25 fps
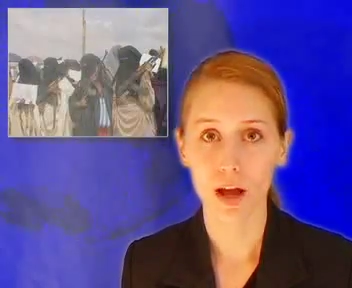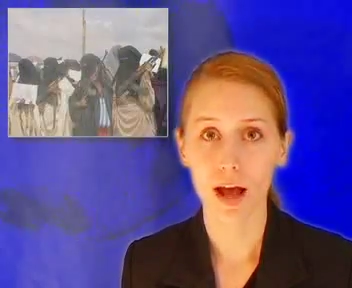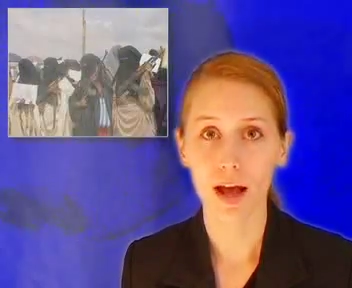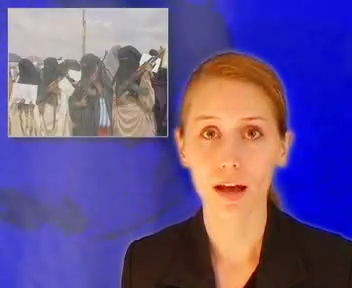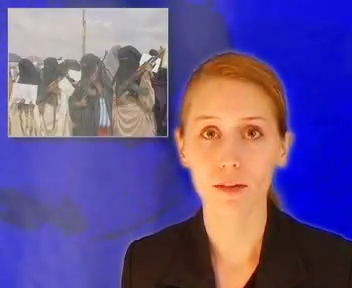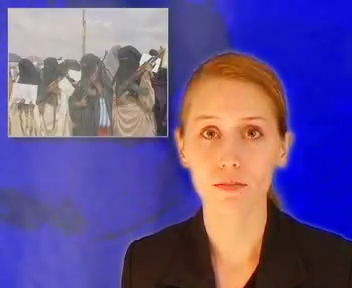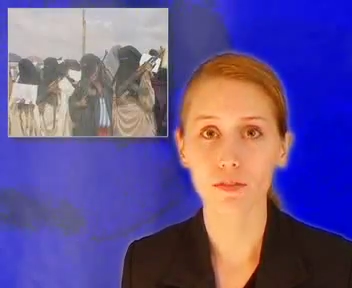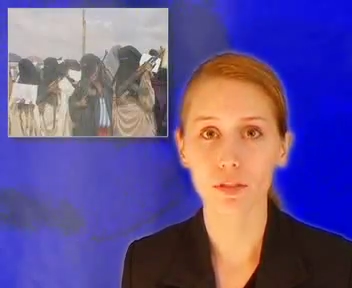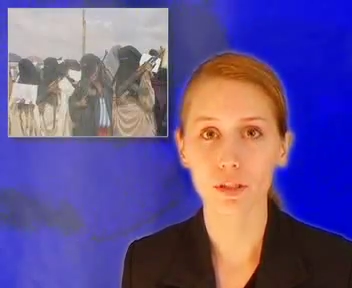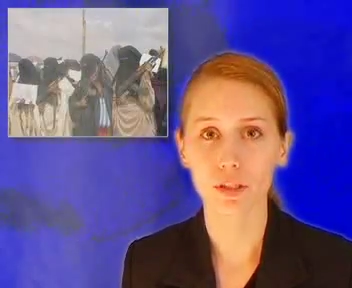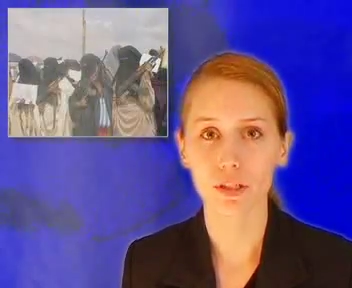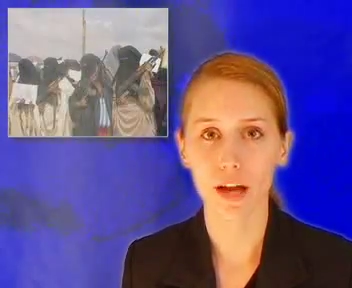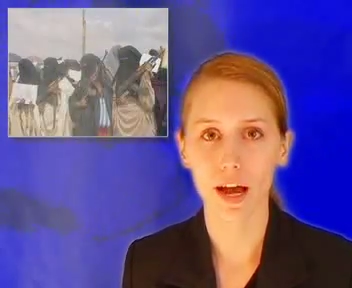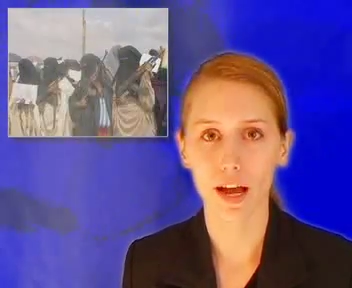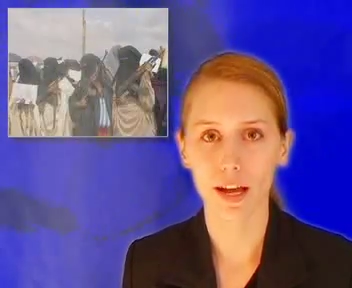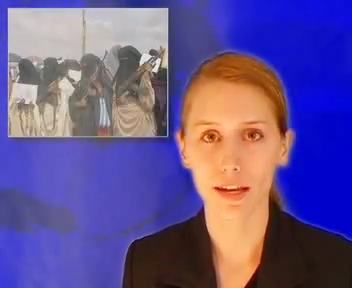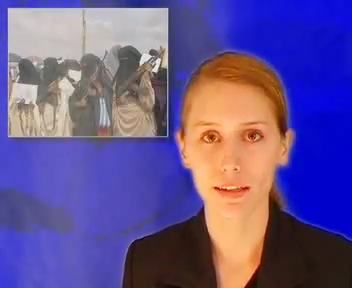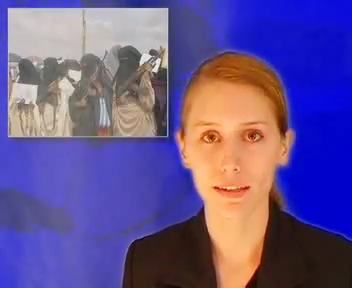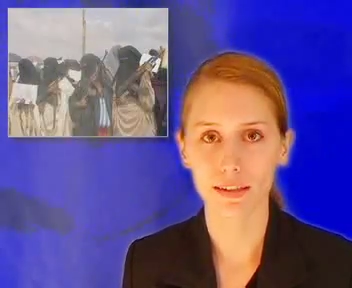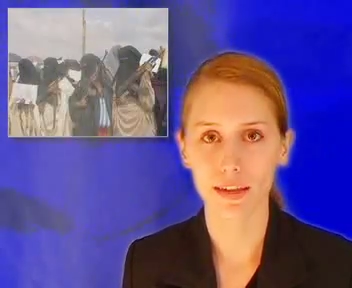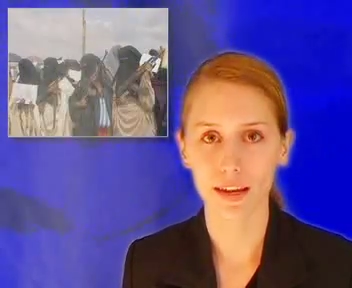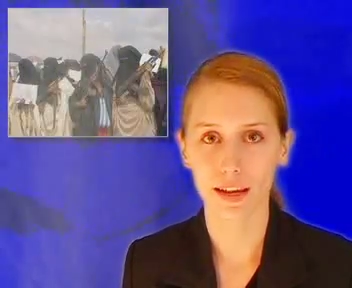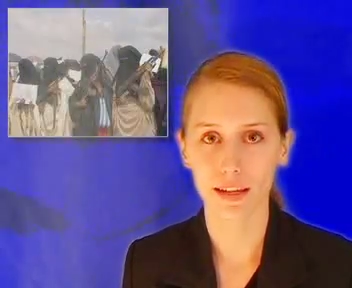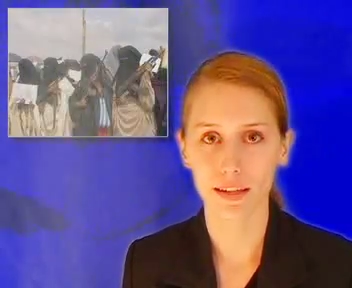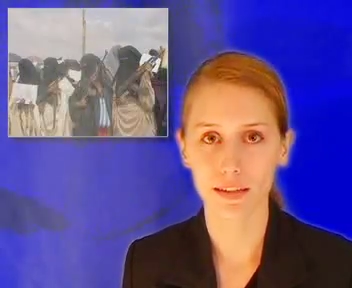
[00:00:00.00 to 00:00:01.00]
after
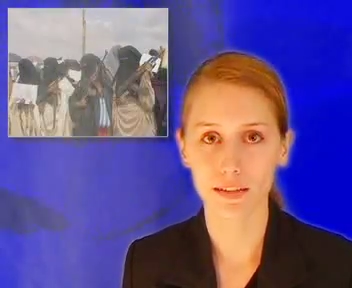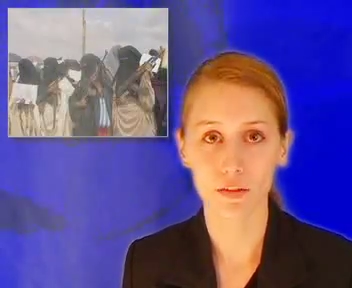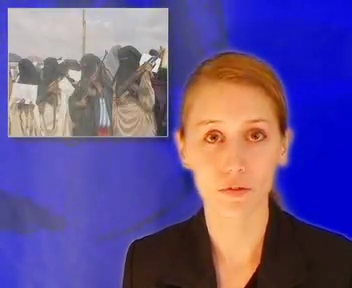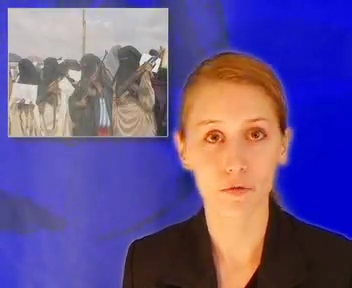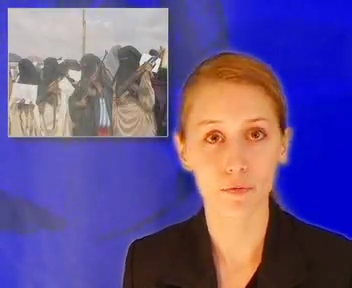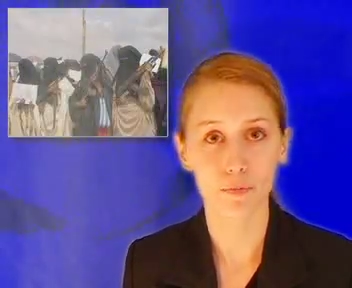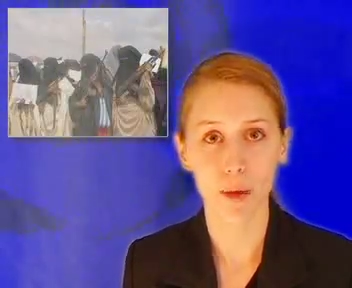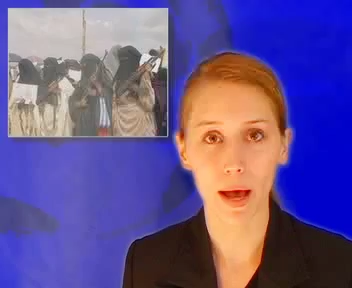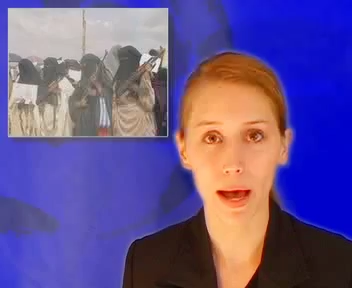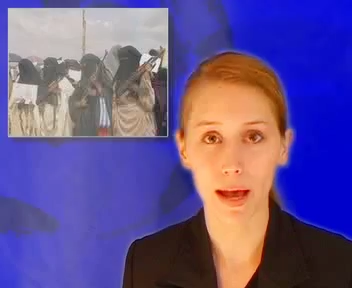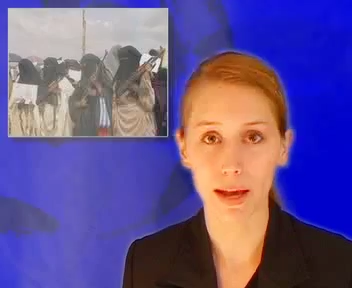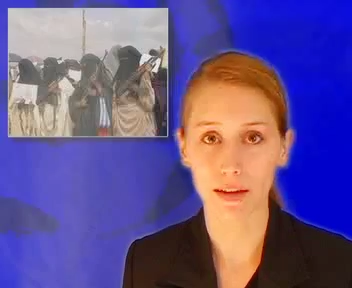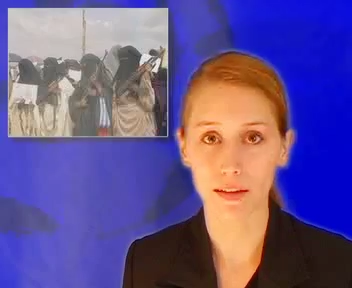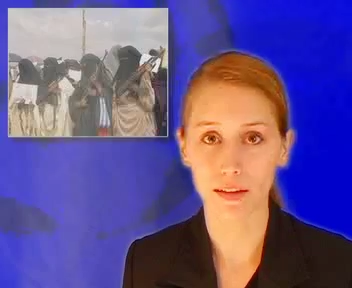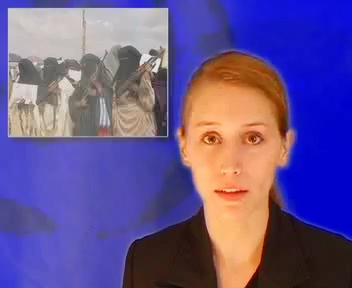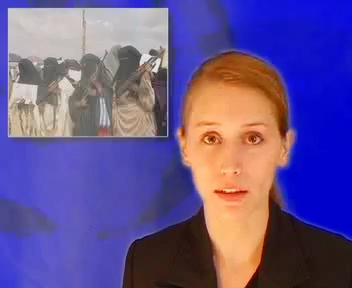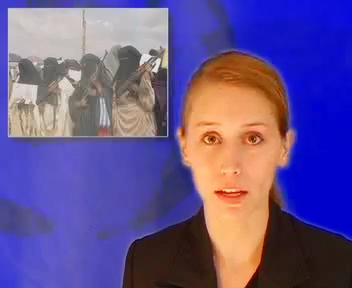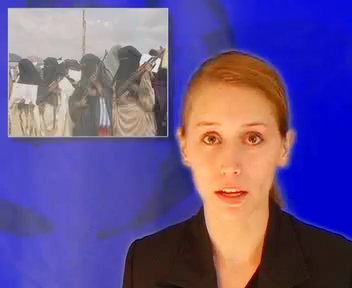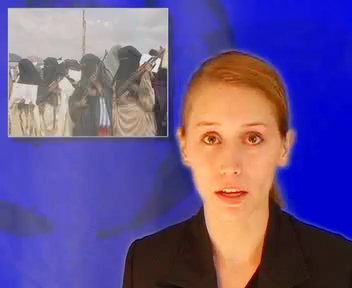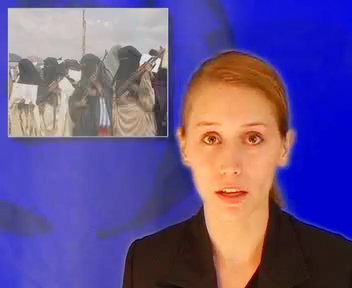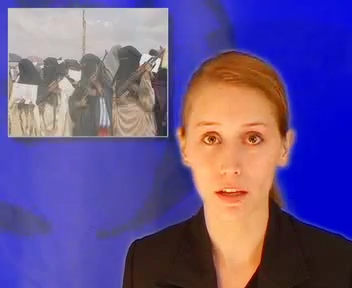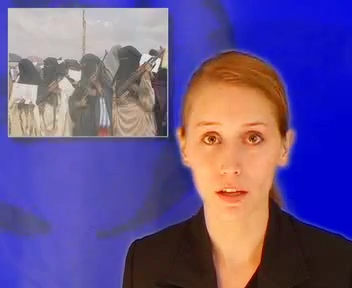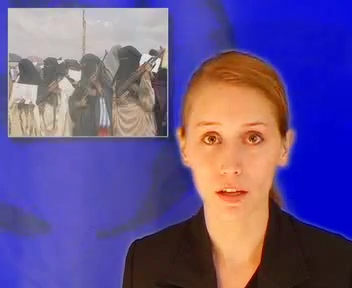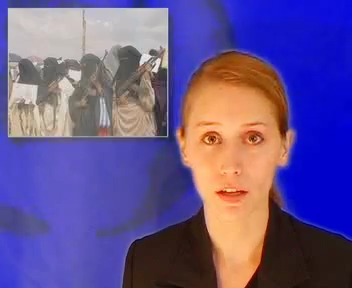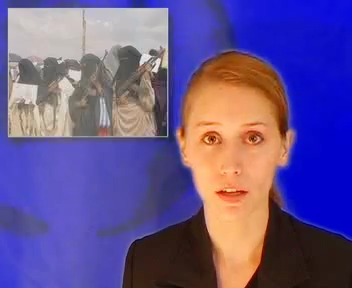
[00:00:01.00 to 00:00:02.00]
9 days of
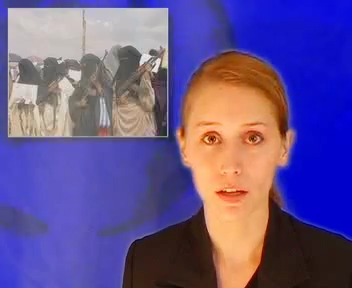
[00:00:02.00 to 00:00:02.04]
battling